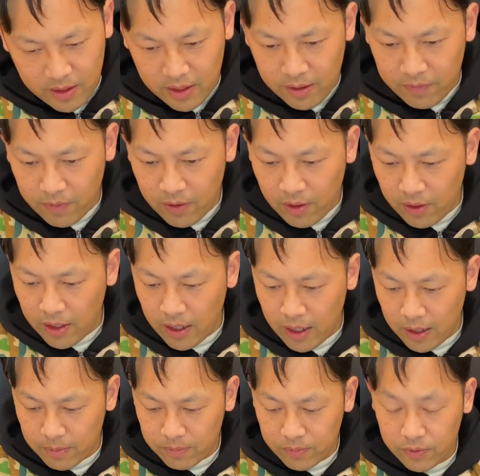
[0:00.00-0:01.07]
I've got
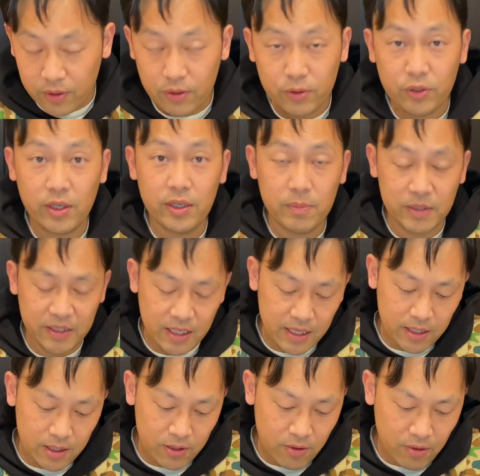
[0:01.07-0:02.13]

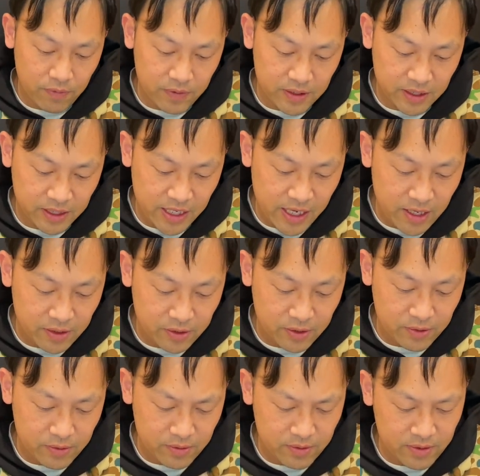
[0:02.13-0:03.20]
20% off discount,
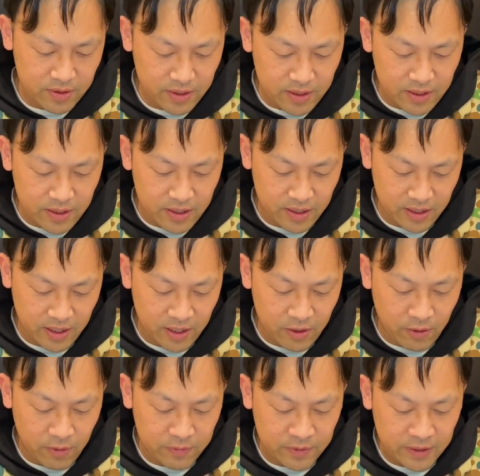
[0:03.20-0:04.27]
so kind of
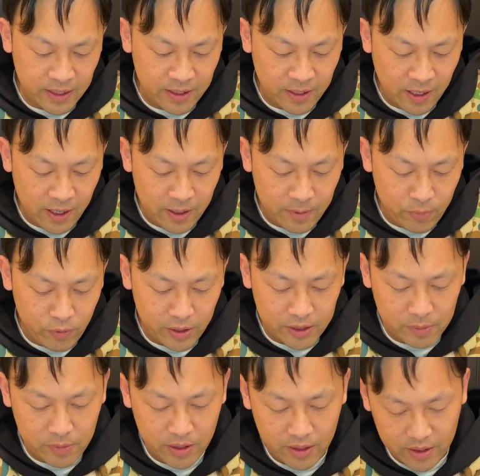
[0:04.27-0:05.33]
offset the high price.
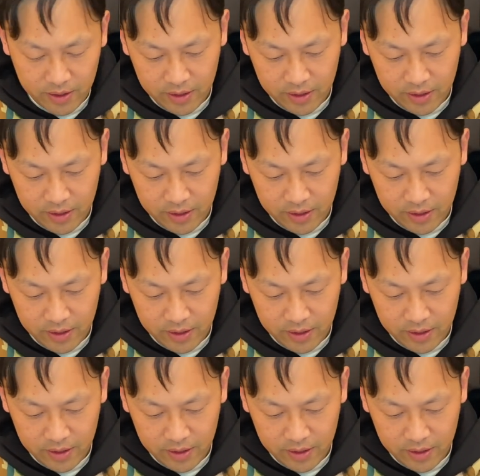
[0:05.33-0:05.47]
But